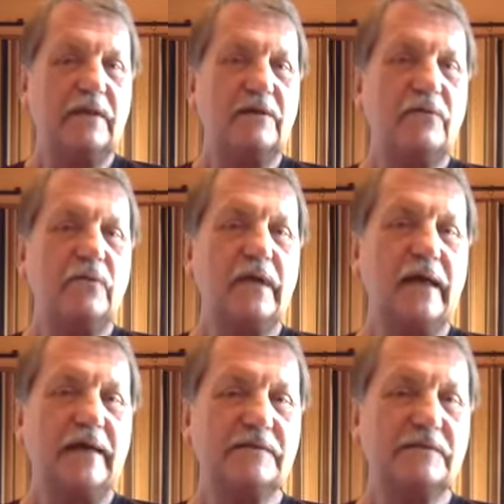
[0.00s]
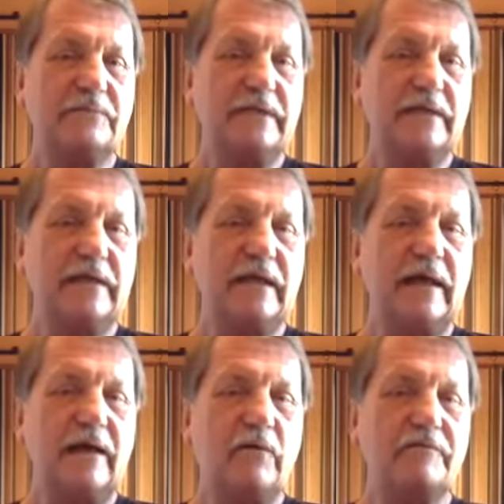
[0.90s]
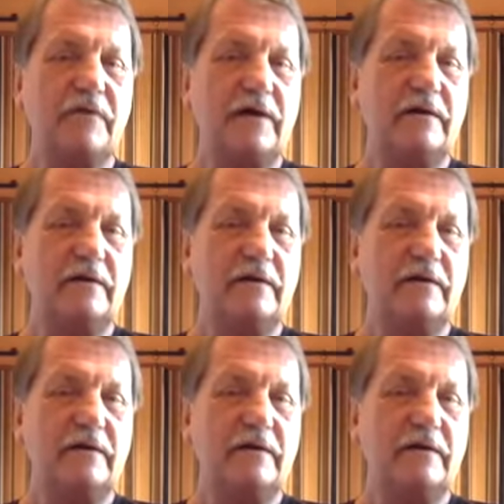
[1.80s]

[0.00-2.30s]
the other one has to be at what fret?